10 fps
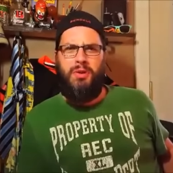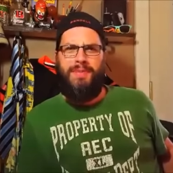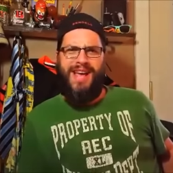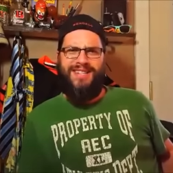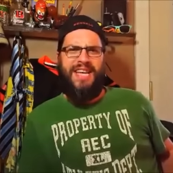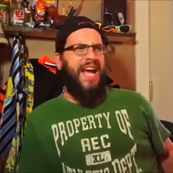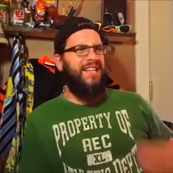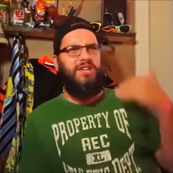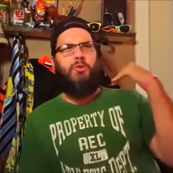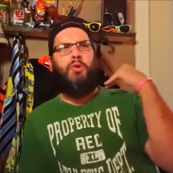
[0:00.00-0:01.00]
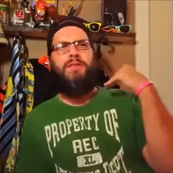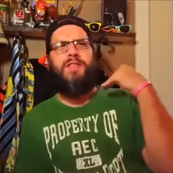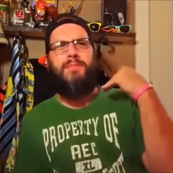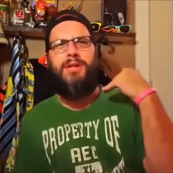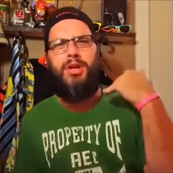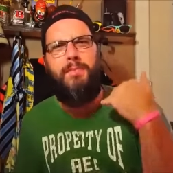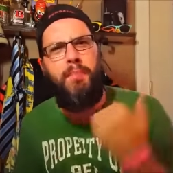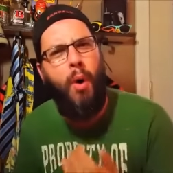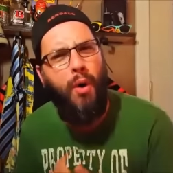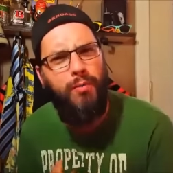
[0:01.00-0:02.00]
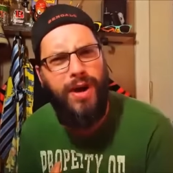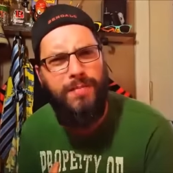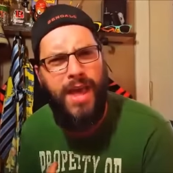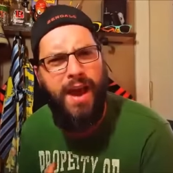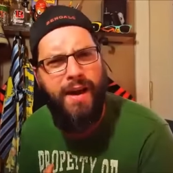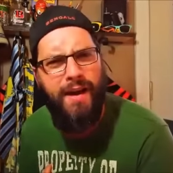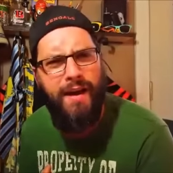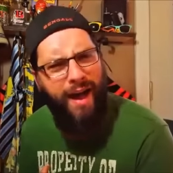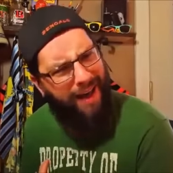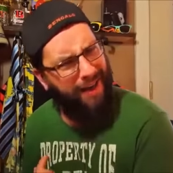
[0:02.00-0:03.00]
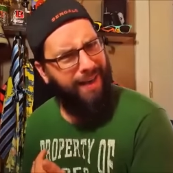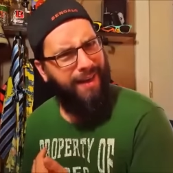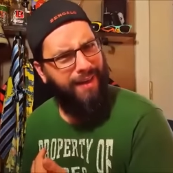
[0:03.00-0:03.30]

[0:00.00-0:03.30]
with your mascot and then you won't even let me look at porn when I'm there? Huh?